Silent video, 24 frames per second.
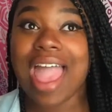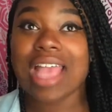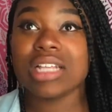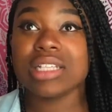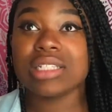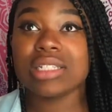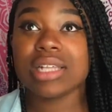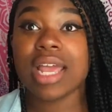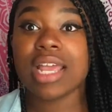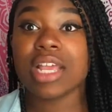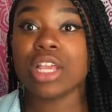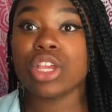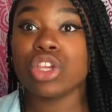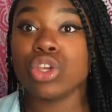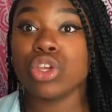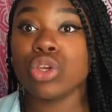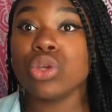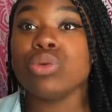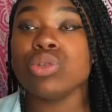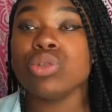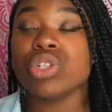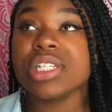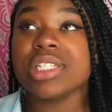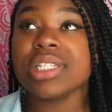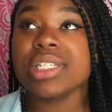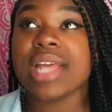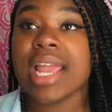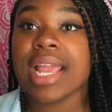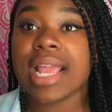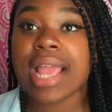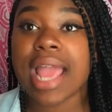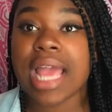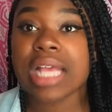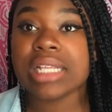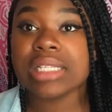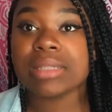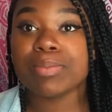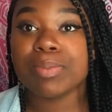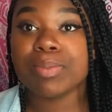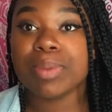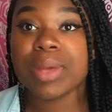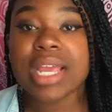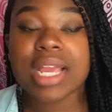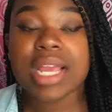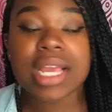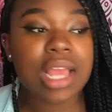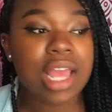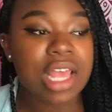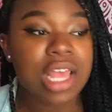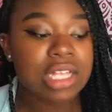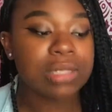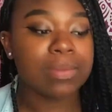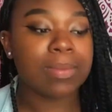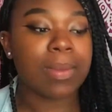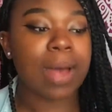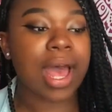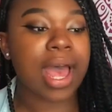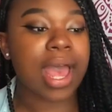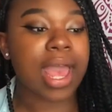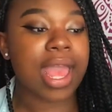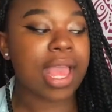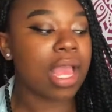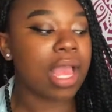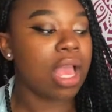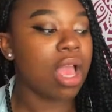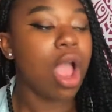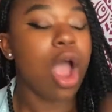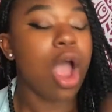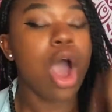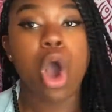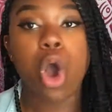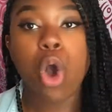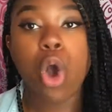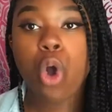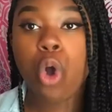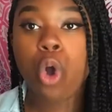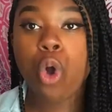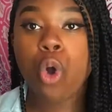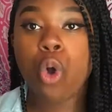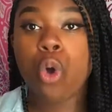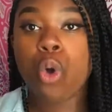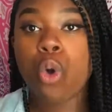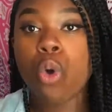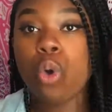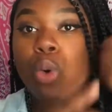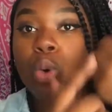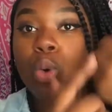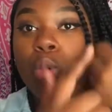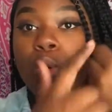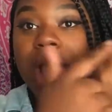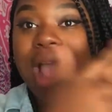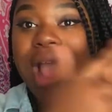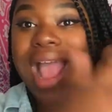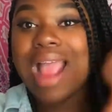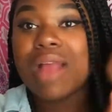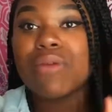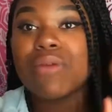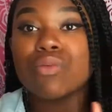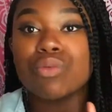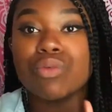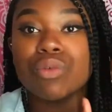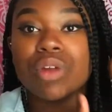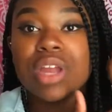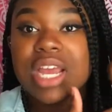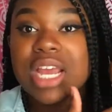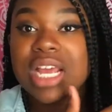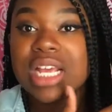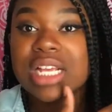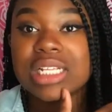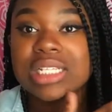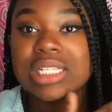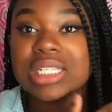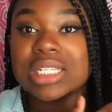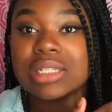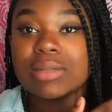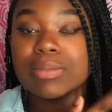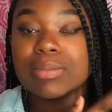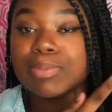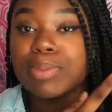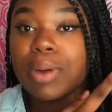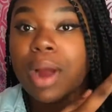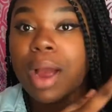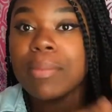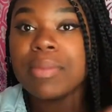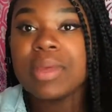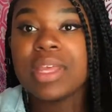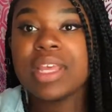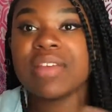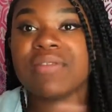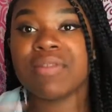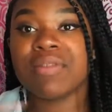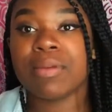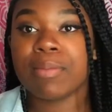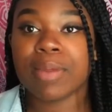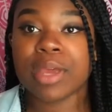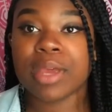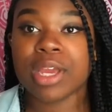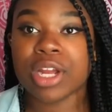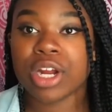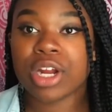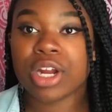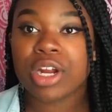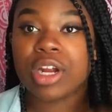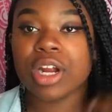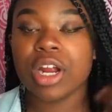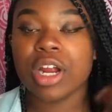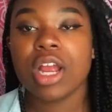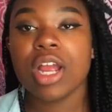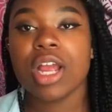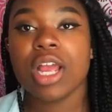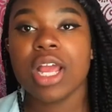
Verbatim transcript: It's like huge. It's like as big as my whole wrist, probably even bigger.